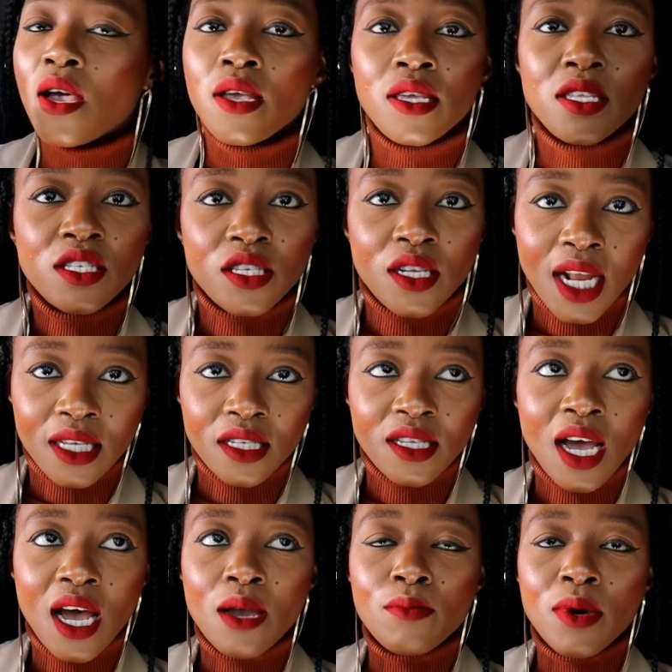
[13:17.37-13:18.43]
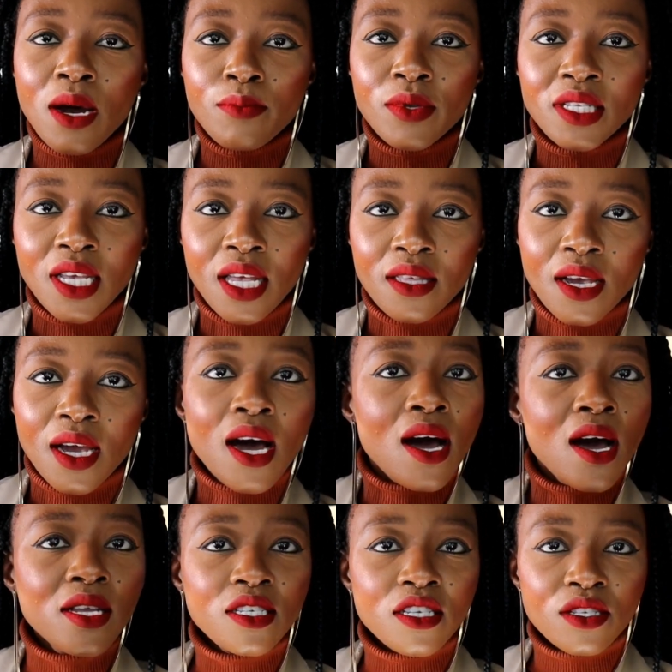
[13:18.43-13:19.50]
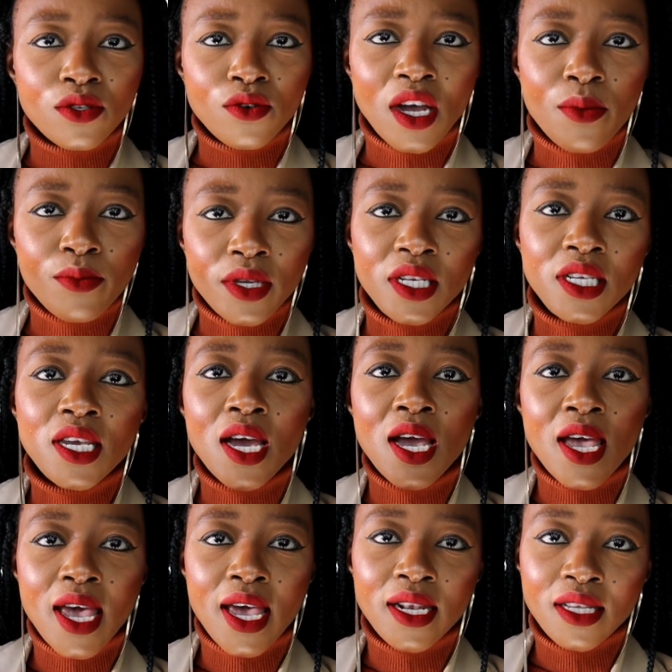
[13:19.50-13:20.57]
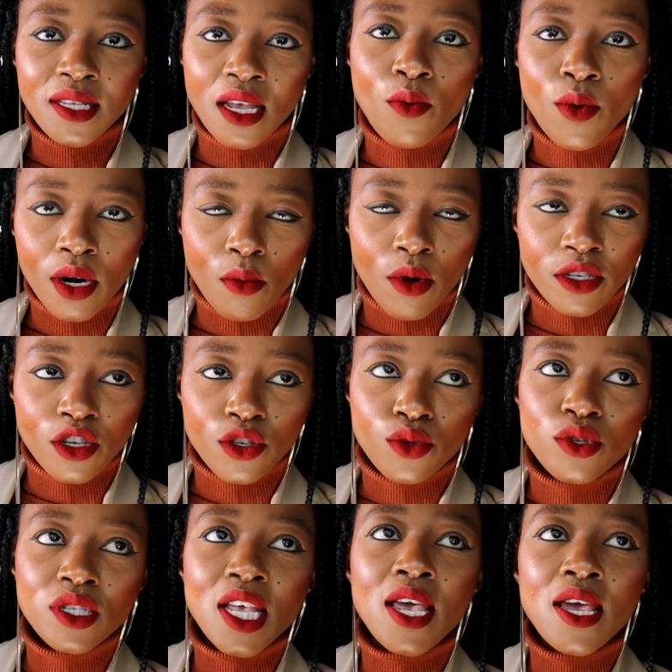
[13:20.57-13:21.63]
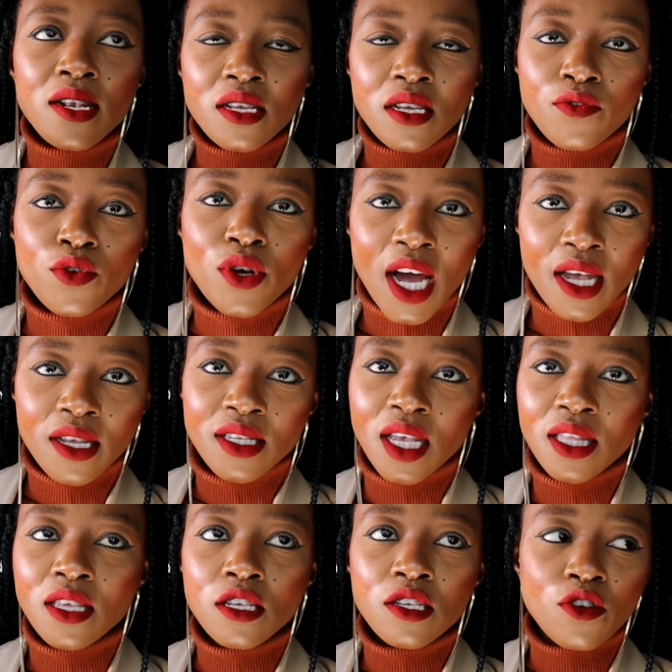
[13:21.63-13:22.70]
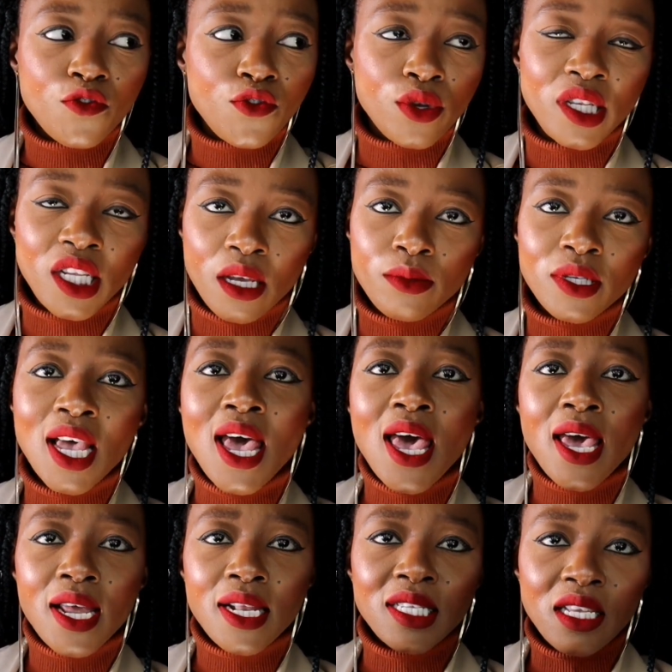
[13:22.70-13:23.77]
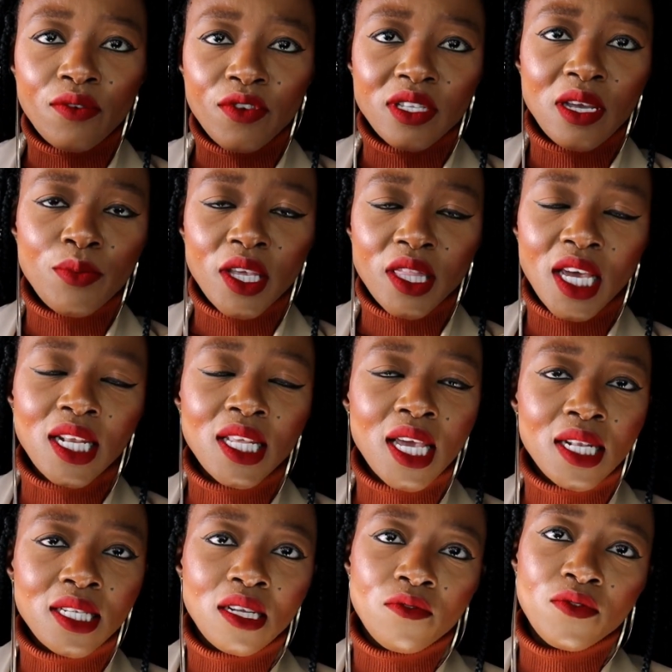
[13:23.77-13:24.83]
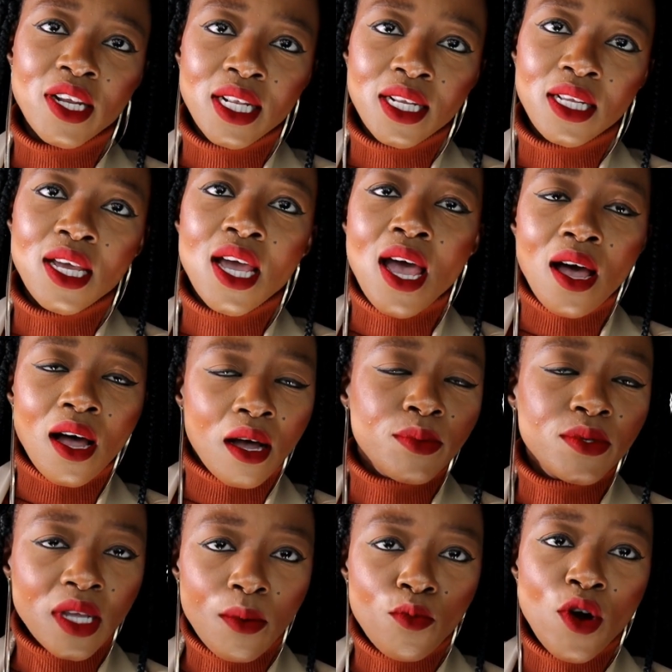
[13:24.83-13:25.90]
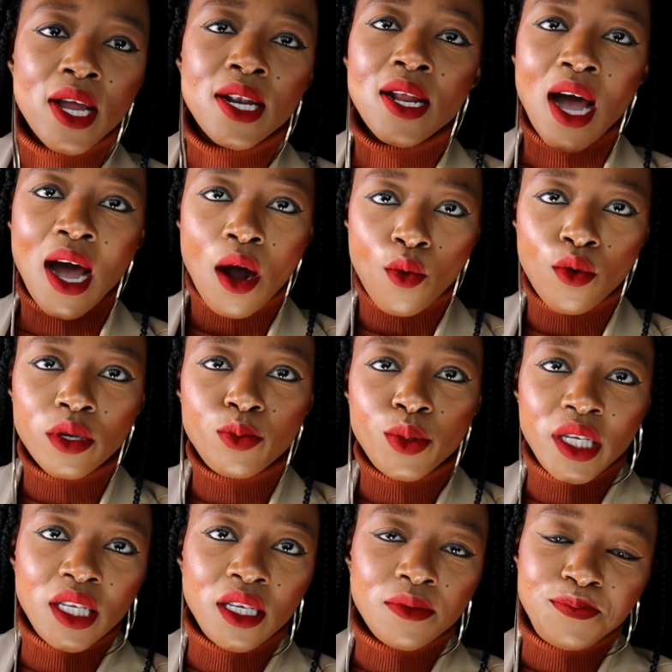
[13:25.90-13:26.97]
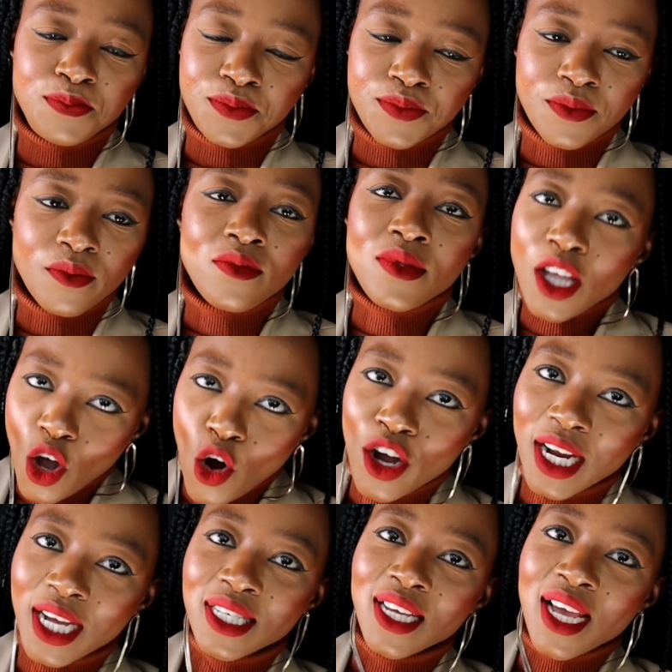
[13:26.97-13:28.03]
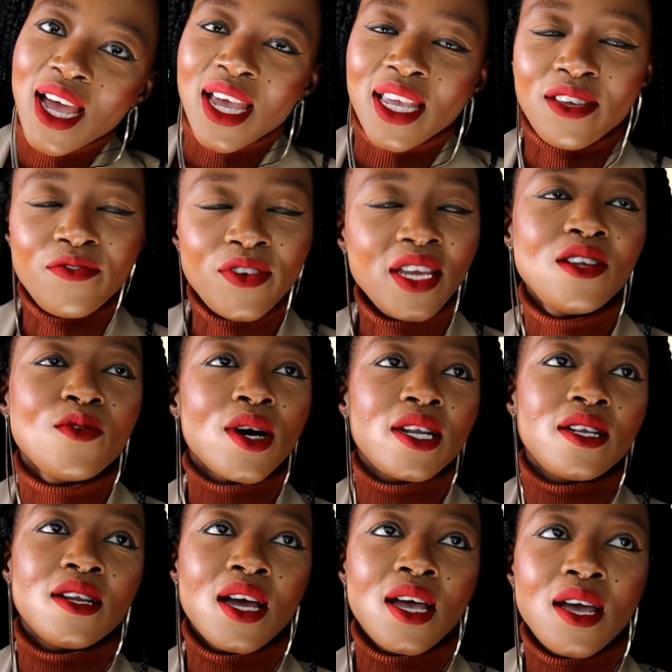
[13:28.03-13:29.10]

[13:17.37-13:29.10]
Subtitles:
it's lunchtime, I'm inside the car, just to come in here and say what I wanted to say and give you guys these few tips and see if it's something that can definitely help someone. I would be honored if anyone